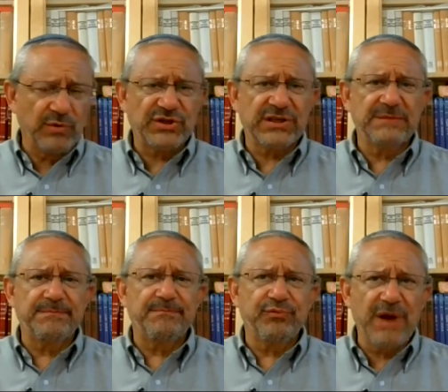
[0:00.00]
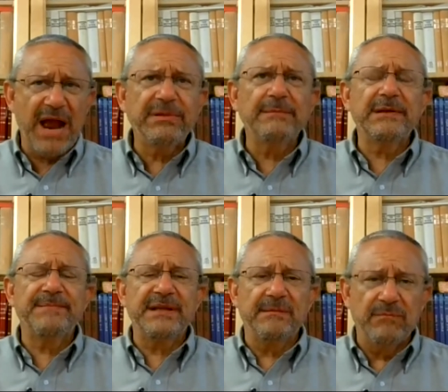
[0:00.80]
which could probably
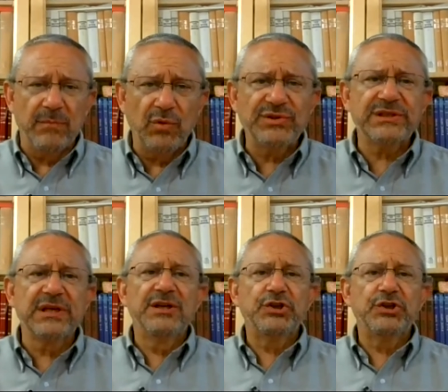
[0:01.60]
be the most